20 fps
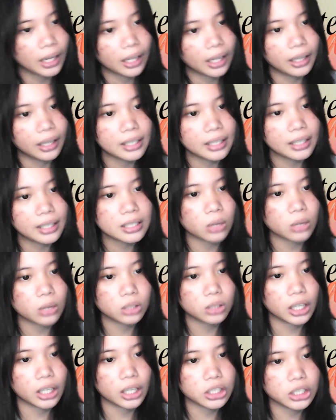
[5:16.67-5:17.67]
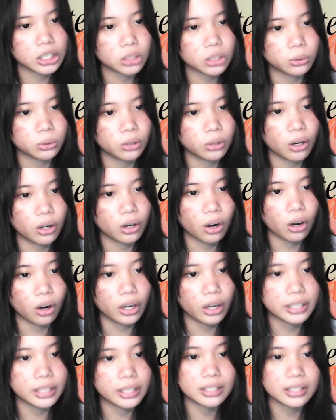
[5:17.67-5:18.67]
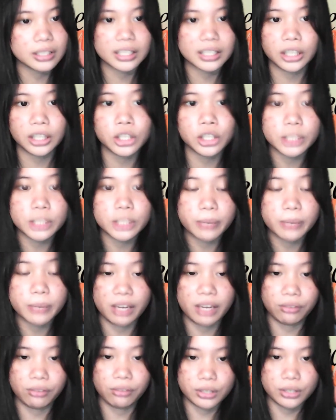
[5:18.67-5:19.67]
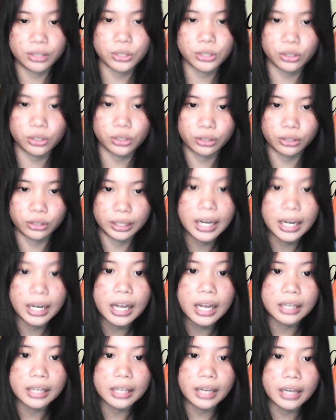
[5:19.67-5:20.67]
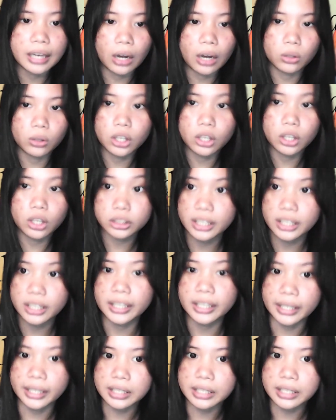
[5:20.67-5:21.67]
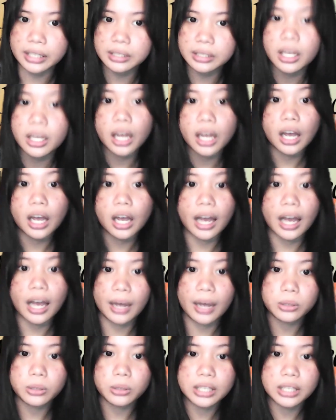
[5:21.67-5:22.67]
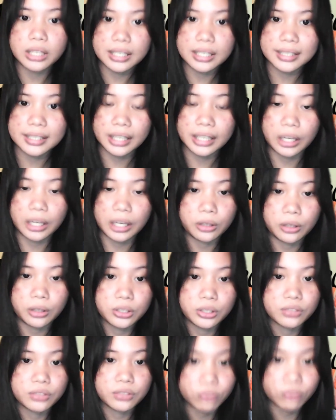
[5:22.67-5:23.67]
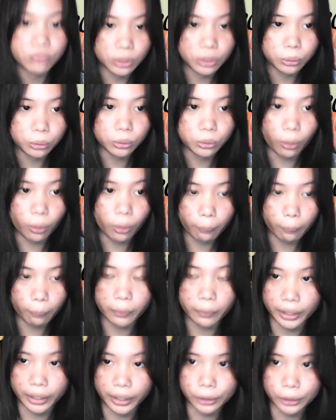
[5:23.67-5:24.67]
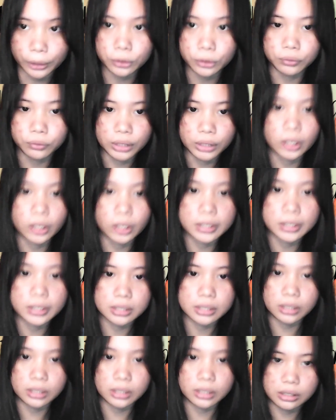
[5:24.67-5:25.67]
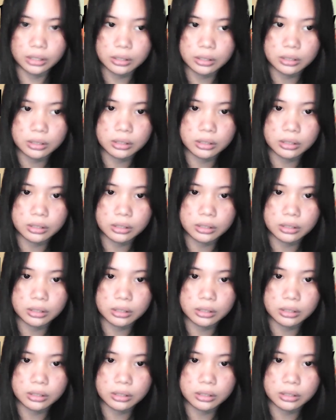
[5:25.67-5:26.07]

Let's now touch on Skinner's behaviorist theory. Now, Dr. Arenas, how does Skinner's view compare to Vygotsky's?